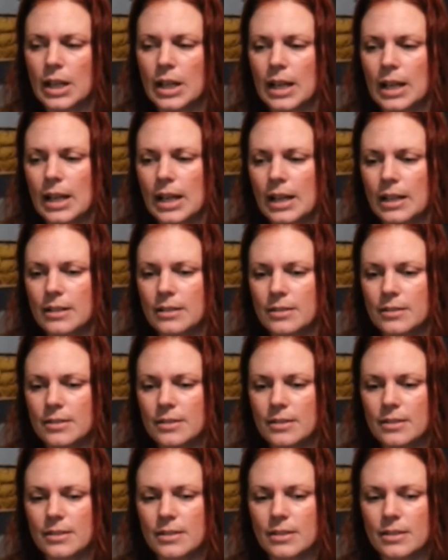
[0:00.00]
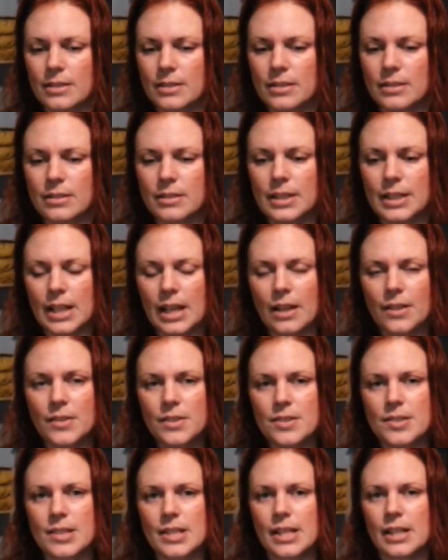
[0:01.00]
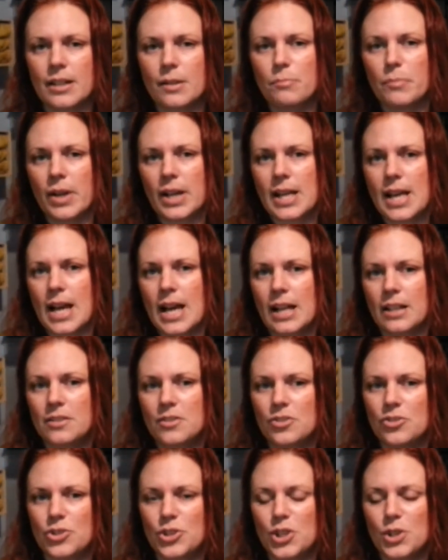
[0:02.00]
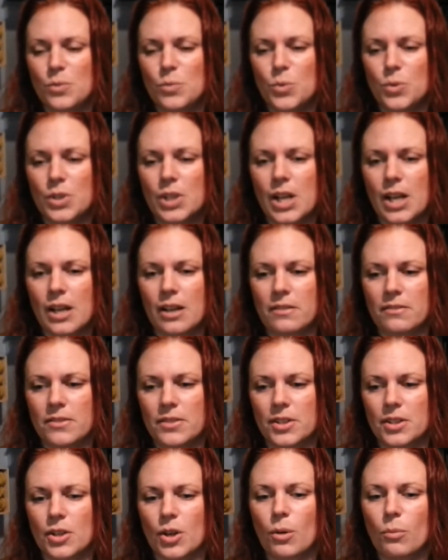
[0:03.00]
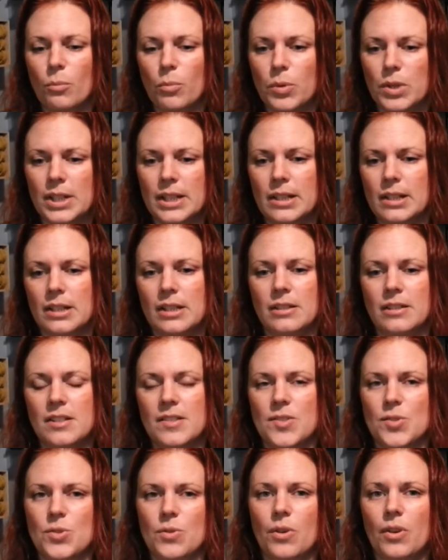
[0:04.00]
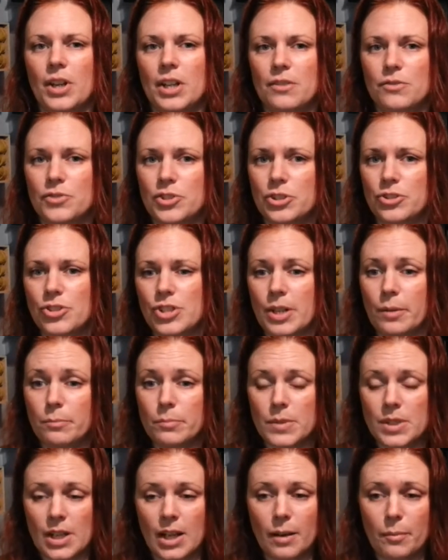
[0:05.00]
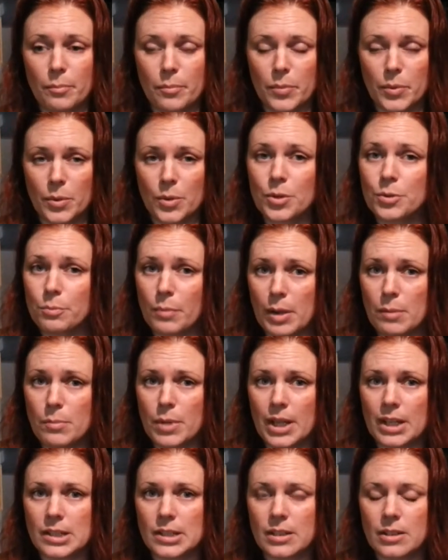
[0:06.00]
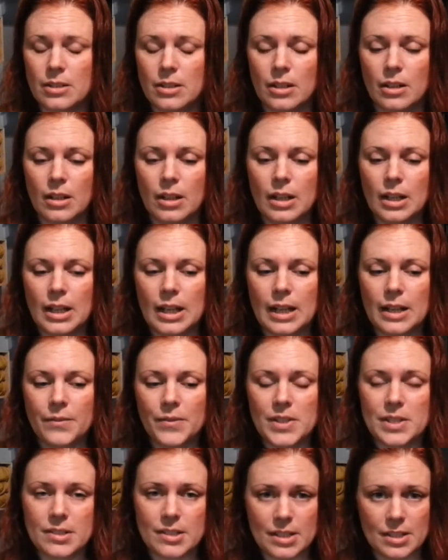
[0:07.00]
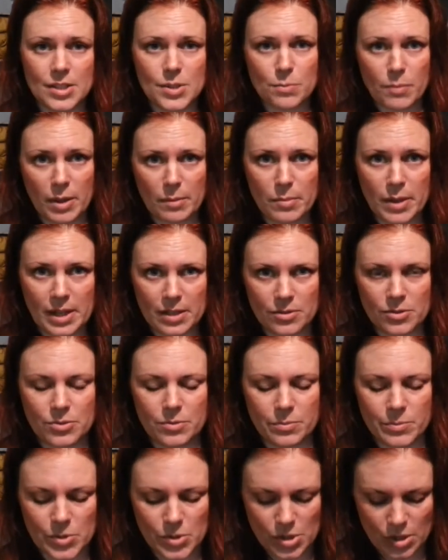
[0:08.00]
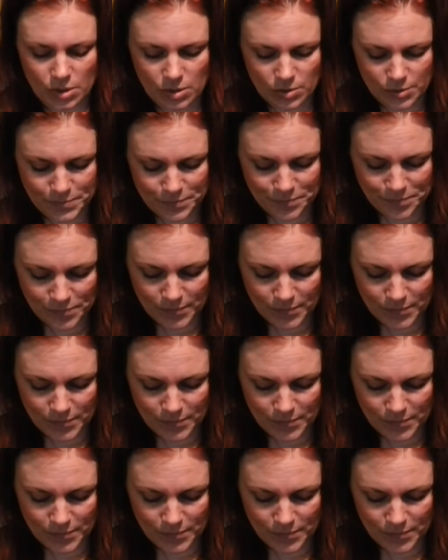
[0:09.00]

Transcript: and the other setup I had, she would have completely destroyed if she jumped up on my bed. And this is my bedroom, so